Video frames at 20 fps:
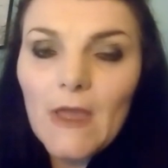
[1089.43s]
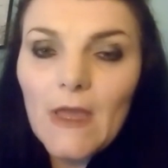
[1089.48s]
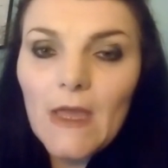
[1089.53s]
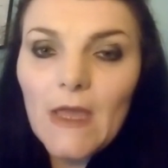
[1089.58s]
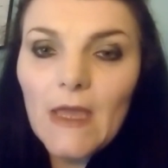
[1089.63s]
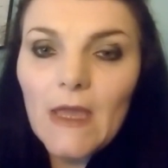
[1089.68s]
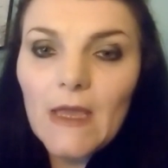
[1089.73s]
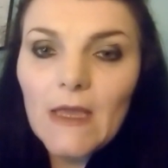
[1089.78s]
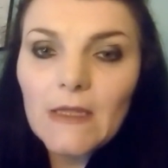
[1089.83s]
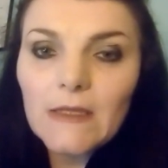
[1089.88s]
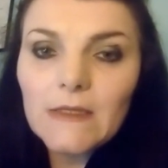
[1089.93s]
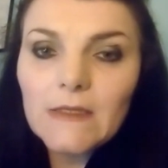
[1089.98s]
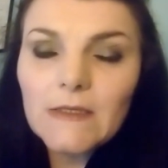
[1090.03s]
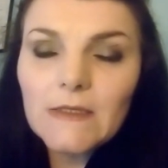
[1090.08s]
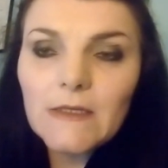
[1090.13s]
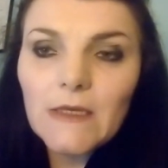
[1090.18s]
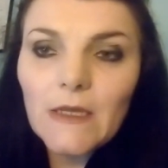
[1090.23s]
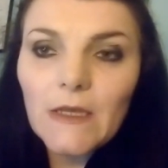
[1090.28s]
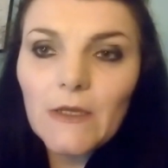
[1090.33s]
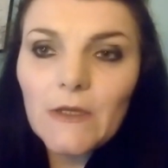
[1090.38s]

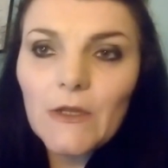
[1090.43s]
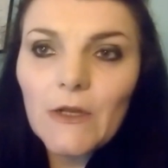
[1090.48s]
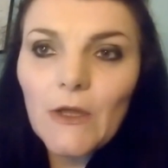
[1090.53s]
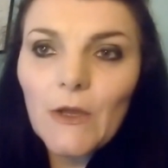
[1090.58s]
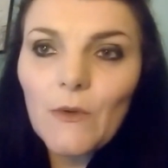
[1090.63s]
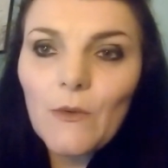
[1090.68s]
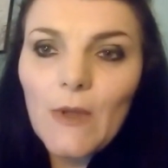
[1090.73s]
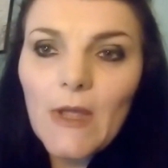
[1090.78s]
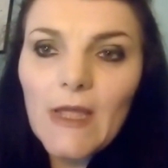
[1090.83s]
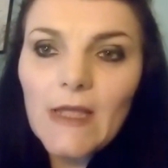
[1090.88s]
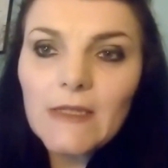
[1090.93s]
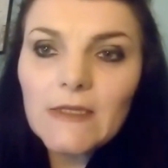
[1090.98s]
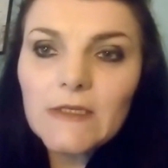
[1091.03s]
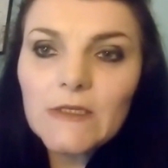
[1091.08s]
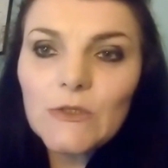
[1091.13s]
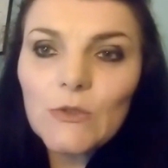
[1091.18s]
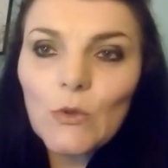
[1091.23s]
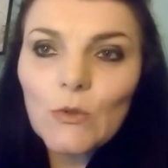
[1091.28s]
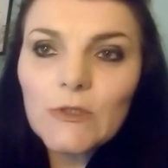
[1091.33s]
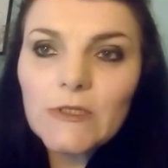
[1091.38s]
It's
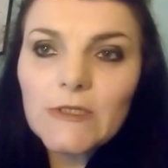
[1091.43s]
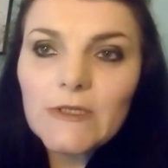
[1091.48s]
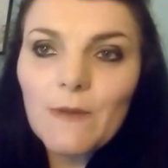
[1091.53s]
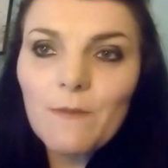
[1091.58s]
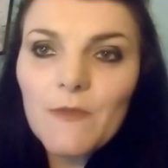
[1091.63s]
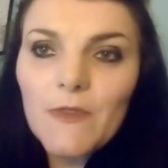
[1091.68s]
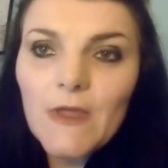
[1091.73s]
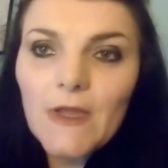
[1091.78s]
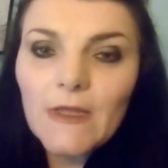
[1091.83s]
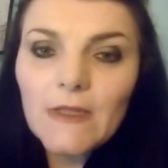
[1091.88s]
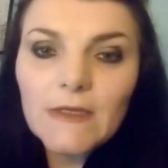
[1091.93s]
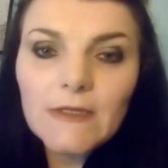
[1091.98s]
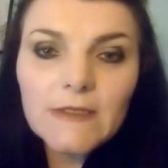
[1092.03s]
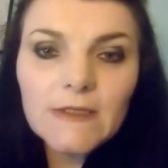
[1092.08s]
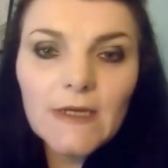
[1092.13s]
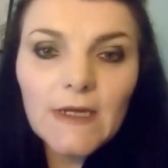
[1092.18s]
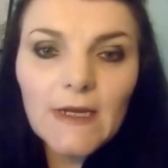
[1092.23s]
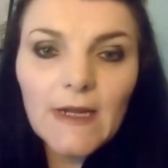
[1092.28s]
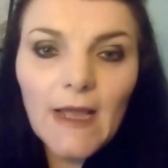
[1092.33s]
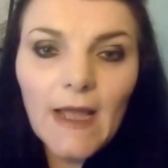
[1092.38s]
not something that's
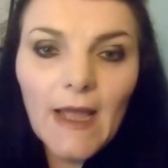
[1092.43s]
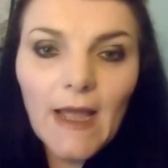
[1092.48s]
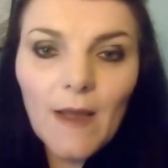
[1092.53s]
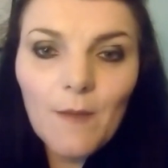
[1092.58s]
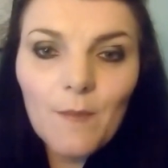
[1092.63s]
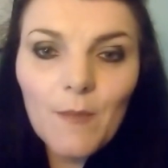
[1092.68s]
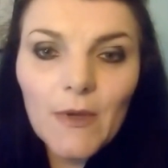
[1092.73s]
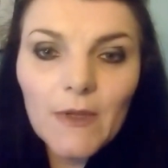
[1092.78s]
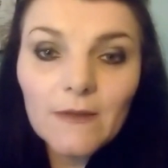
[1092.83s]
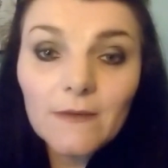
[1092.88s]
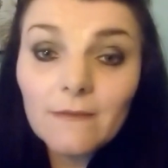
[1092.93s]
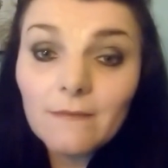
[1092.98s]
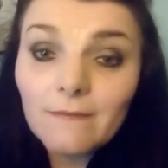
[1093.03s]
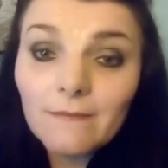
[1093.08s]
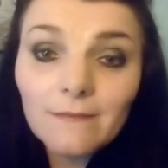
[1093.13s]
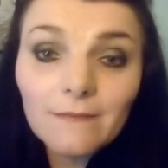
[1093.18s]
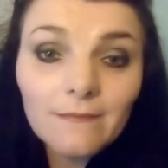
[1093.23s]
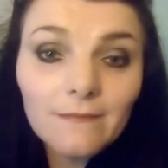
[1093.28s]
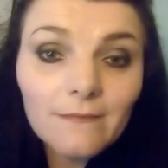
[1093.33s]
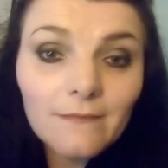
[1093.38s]
going to
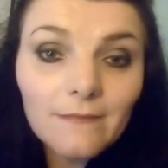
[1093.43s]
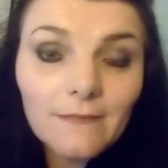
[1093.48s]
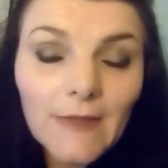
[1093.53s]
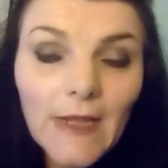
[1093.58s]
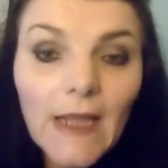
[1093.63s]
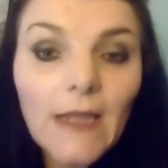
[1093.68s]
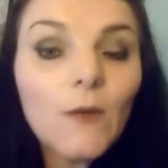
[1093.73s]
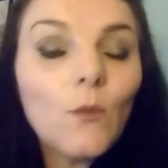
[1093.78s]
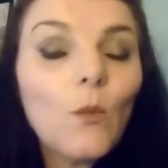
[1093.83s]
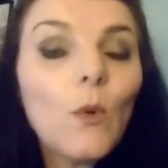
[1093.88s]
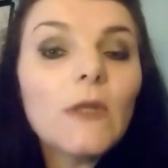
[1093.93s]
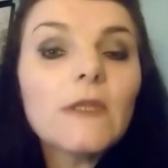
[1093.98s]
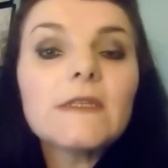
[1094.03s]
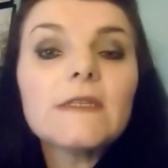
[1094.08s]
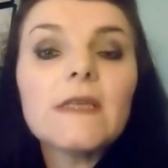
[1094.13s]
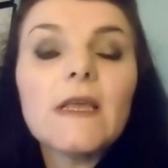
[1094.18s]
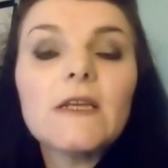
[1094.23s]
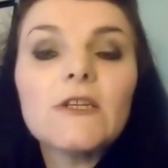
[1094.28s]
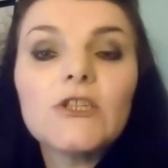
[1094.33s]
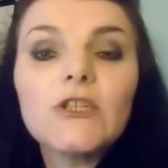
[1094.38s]
happen in one
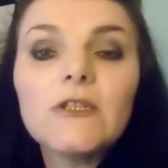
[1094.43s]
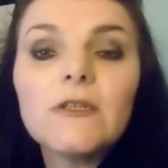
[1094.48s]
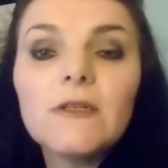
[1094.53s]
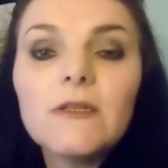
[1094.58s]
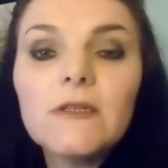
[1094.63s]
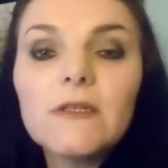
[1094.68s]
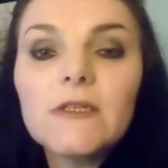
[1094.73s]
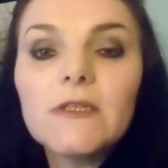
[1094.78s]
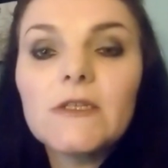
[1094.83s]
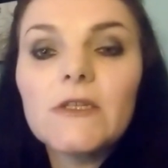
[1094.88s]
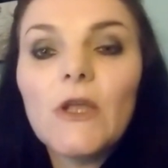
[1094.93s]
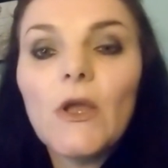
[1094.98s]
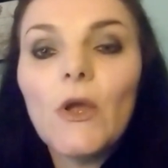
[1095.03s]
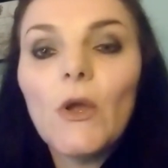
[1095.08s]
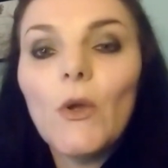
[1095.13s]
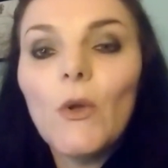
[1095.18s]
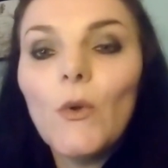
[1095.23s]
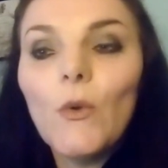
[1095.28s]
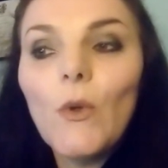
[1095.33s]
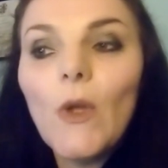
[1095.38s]
session.
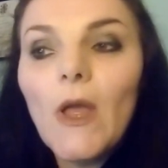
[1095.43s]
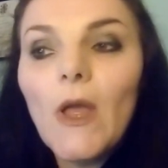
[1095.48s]
So,